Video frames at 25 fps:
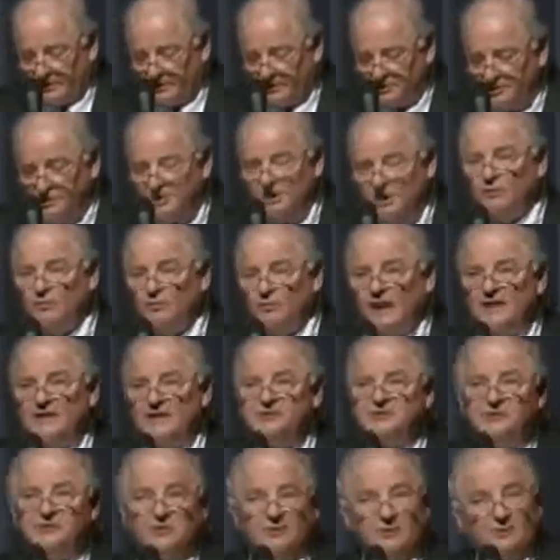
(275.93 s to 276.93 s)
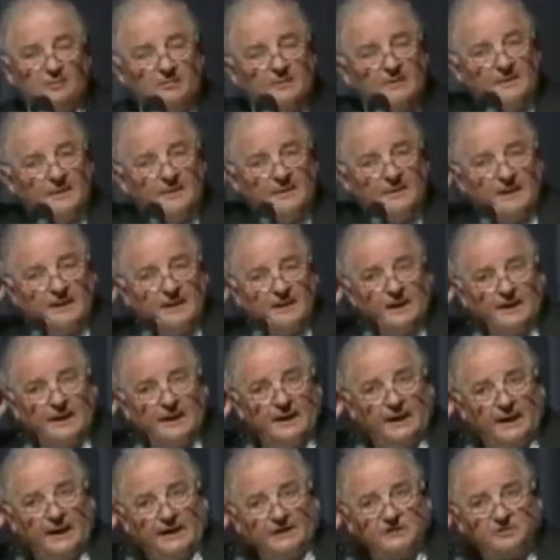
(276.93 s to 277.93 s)
generational
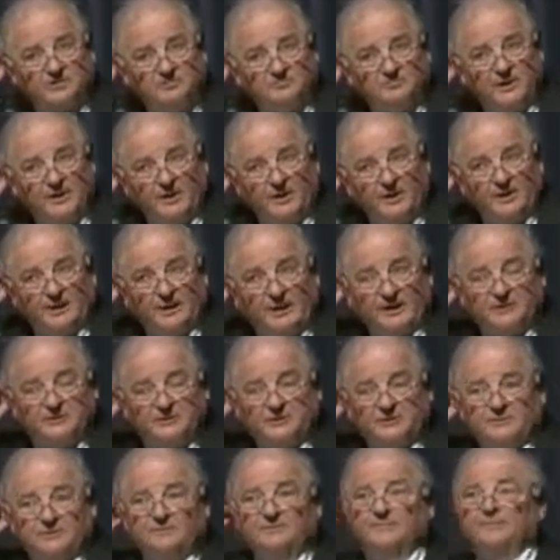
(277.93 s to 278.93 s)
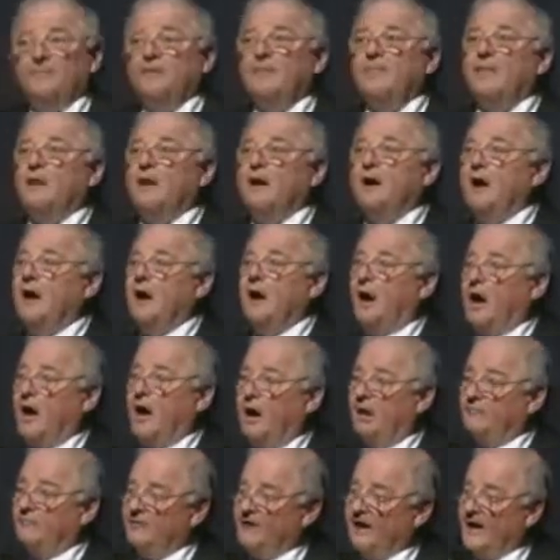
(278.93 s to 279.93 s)
experience
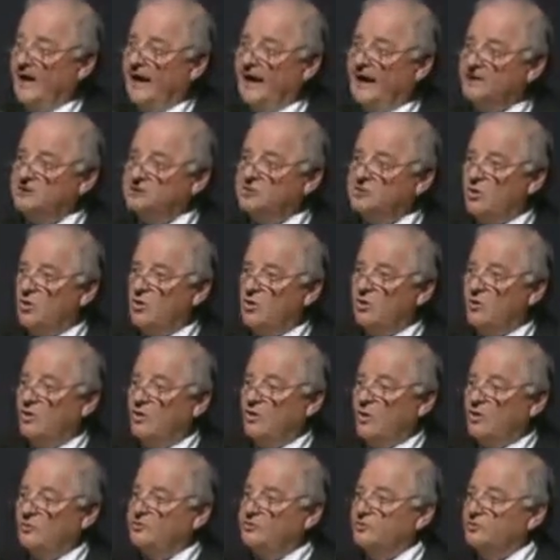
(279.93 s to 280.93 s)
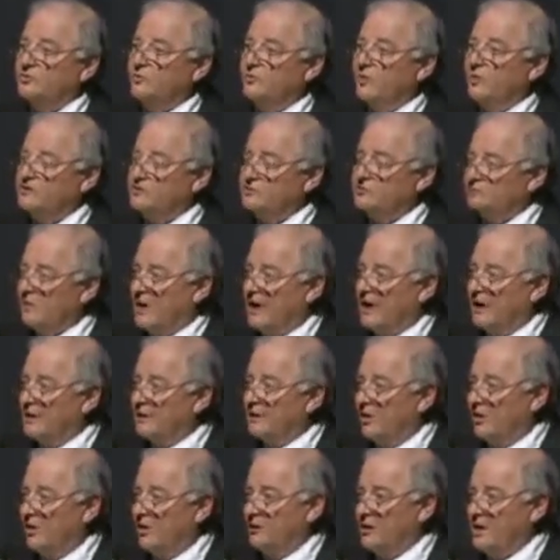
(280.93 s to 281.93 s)
of the age cohort to which
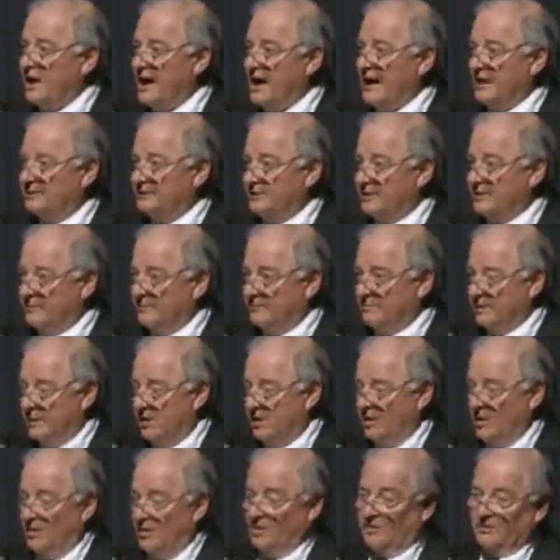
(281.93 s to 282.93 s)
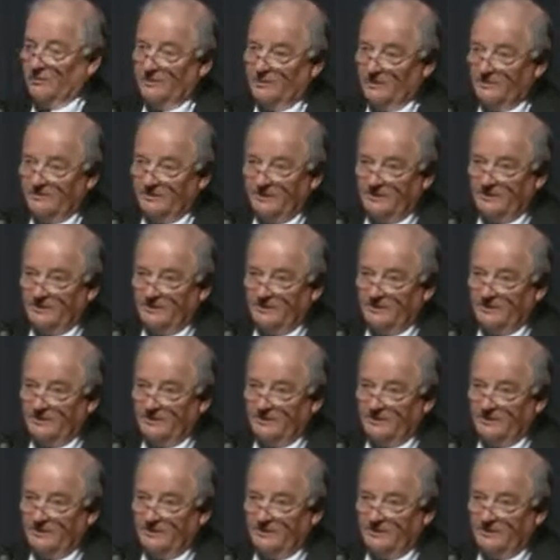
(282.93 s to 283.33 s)
Reinhard Heydrich belonged.